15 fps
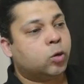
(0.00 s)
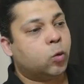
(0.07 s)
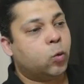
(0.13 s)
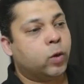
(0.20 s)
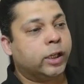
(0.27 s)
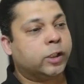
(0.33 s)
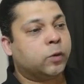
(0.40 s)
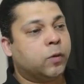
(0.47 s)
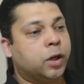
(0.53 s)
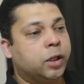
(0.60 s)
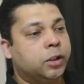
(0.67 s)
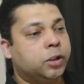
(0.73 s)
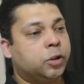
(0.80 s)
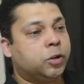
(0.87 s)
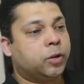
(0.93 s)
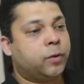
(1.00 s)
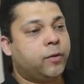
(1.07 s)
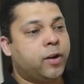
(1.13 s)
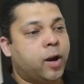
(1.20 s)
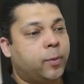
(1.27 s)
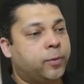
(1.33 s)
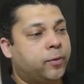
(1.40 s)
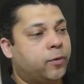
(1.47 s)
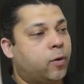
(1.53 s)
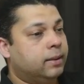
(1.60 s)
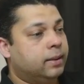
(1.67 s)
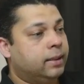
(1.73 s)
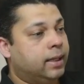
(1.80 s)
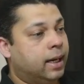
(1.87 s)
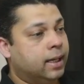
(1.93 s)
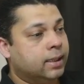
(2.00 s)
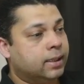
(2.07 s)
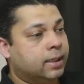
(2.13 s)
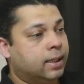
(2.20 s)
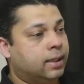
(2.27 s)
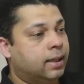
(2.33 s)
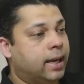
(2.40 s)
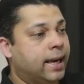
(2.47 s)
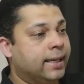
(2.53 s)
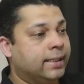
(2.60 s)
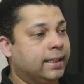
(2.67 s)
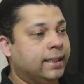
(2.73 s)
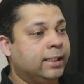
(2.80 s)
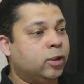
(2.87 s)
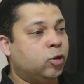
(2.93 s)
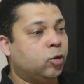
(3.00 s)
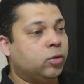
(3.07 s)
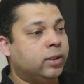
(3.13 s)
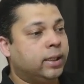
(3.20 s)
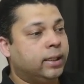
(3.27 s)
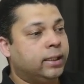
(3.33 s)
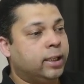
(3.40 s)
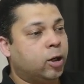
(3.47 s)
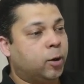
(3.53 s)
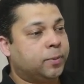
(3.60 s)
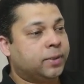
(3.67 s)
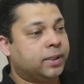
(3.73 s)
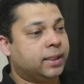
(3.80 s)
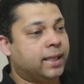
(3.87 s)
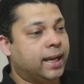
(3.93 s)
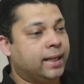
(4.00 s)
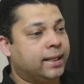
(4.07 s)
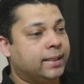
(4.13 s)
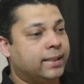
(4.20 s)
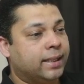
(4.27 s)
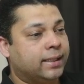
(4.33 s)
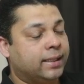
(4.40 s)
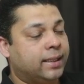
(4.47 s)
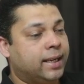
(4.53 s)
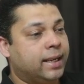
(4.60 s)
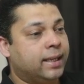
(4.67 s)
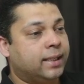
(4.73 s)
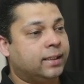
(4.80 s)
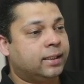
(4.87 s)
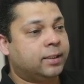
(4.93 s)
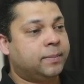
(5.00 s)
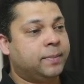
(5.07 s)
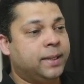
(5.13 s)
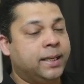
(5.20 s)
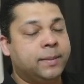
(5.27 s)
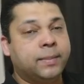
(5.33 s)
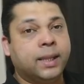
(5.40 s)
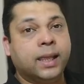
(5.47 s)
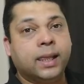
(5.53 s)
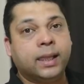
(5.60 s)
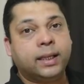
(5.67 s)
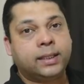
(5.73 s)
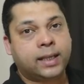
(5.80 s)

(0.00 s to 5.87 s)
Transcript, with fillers: So which one should we opt for? The answer lies in choosing the option that necessitates minimal